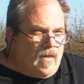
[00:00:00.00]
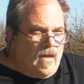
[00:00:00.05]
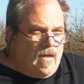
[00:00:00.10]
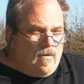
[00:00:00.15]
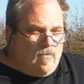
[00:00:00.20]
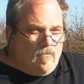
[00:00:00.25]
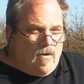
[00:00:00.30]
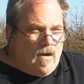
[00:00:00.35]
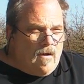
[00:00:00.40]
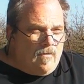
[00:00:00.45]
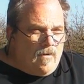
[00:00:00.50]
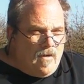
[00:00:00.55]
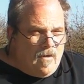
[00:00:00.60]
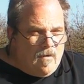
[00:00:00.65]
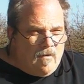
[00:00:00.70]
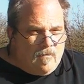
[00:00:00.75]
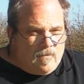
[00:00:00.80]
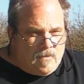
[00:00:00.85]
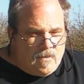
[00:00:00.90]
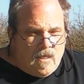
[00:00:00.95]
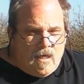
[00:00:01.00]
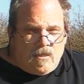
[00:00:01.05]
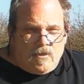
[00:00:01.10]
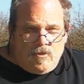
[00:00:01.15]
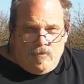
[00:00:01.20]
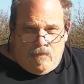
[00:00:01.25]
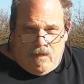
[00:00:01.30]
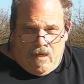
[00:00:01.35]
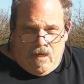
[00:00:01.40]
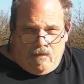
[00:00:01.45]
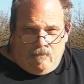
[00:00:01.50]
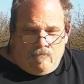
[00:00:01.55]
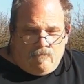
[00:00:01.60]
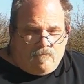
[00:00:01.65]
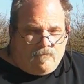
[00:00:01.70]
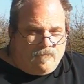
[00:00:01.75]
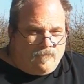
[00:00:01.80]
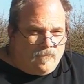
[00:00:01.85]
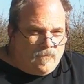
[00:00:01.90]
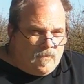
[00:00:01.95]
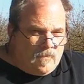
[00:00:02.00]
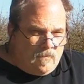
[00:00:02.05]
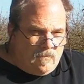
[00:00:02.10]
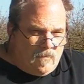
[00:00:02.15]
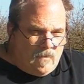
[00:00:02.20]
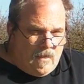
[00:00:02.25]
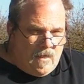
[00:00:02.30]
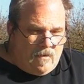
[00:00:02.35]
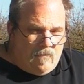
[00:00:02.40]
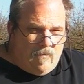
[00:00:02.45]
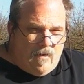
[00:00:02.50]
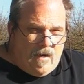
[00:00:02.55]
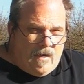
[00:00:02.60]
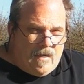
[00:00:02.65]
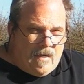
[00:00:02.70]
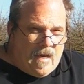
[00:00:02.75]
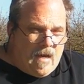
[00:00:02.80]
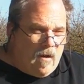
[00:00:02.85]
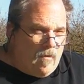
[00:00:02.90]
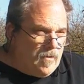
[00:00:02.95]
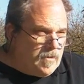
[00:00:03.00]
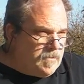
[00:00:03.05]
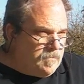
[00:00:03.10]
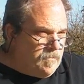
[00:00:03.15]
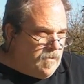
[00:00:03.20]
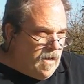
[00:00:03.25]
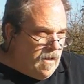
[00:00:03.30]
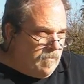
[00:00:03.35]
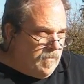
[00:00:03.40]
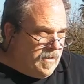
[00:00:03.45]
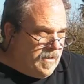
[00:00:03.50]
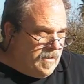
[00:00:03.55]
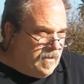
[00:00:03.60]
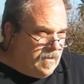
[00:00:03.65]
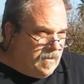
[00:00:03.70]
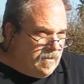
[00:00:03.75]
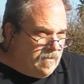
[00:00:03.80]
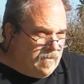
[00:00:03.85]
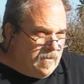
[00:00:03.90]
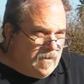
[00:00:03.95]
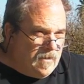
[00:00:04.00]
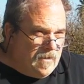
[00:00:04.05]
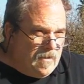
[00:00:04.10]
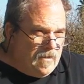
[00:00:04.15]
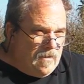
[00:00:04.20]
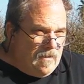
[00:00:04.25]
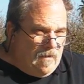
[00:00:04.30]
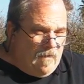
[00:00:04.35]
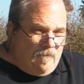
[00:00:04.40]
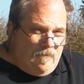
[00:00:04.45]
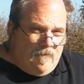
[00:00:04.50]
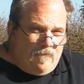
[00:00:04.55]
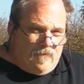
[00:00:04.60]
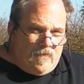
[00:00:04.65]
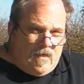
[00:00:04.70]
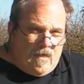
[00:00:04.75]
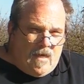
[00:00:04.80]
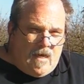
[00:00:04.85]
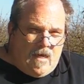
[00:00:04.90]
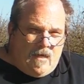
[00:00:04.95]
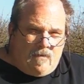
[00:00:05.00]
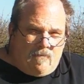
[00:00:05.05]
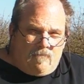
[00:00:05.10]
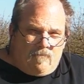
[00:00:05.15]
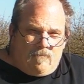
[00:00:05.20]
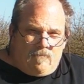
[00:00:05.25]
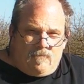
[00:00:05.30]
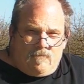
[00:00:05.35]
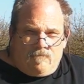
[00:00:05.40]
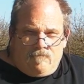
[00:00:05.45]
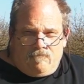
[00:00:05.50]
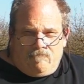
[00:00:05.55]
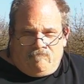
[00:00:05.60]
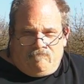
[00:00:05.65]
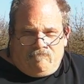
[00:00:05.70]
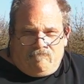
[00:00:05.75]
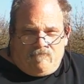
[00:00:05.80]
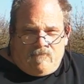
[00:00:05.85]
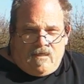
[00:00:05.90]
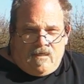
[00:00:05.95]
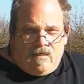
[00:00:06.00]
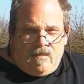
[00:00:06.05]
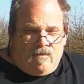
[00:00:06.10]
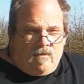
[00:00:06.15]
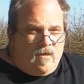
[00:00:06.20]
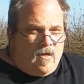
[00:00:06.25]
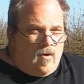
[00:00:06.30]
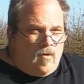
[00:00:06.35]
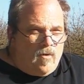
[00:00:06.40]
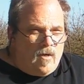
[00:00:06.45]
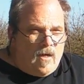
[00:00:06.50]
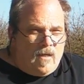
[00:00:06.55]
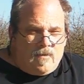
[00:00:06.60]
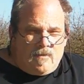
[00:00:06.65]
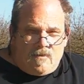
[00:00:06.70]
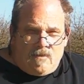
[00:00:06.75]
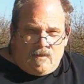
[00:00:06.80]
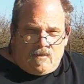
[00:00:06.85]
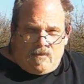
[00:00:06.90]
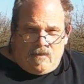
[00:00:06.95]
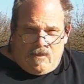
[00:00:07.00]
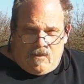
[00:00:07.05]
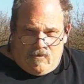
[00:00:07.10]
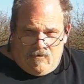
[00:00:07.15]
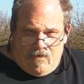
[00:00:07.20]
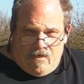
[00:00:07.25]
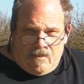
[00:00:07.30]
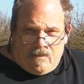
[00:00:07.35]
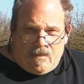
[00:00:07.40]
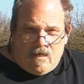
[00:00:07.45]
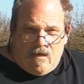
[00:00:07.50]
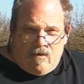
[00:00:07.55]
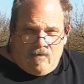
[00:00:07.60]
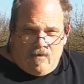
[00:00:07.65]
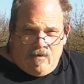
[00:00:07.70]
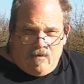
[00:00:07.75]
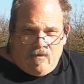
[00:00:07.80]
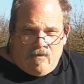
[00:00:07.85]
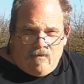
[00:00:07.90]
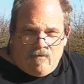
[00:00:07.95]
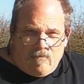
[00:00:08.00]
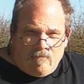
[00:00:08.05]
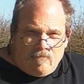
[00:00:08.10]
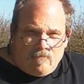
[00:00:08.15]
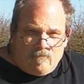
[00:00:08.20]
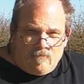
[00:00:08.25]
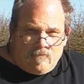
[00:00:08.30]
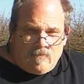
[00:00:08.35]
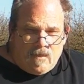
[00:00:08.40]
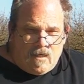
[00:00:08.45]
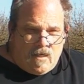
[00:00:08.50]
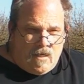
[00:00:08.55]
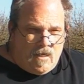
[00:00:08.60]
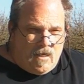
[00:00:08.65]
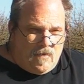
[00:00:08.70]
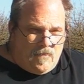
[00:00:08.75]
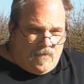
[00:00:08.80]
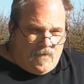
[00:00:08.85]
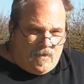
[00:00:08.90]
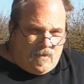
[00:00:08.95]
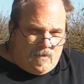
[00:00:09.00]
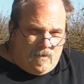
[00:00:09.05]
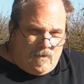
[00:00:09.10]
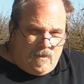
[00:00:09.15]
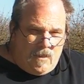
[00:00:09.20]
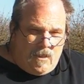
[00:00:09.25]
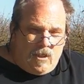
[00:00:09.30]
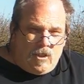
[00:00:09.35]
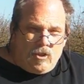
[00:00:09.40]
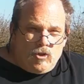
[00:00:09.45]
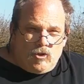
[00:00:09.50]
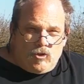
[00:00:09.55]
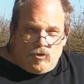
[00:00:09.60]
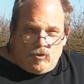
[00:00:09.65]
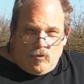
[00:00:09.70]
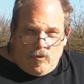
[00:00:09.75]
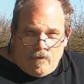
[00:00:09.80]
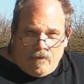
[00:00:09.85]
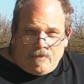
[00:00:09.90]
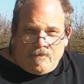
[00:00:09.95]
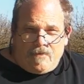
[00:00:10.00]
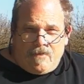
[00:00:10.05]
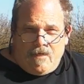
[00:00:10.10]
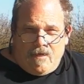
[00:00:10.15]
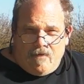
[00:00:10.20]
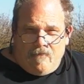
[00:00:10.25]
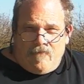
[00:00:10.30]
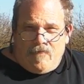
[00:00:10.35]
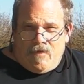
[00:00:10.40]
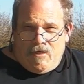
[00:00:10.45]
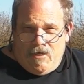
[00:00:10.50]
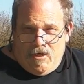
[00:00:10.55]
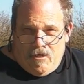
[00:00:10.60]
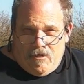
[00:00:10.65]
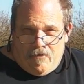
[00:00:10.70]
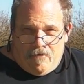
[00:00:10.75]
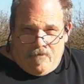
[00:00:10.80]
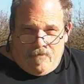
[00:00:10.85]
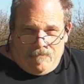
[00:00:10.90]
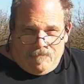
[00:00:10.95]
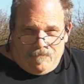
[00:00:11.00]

And around here, it's not too bad. Like right now, it's probably 58, going on 60 degrees out here on the shortest day of the year.